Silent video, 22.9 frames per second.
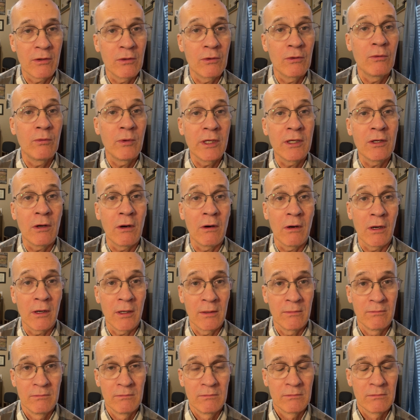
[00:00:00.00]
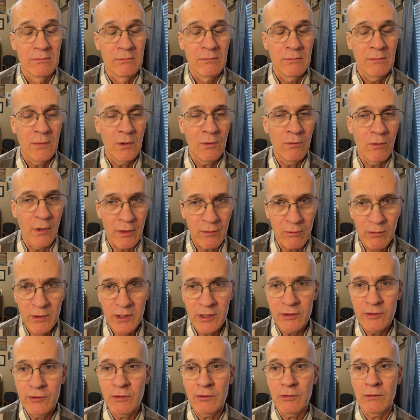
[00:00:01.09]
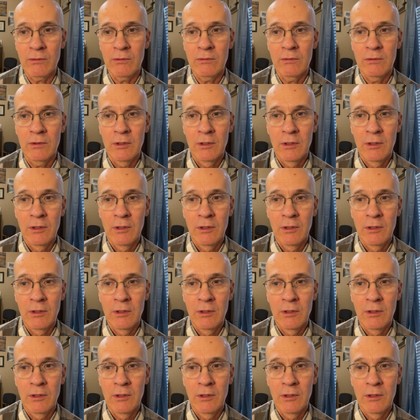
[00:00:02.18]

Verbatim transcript: who we are what we do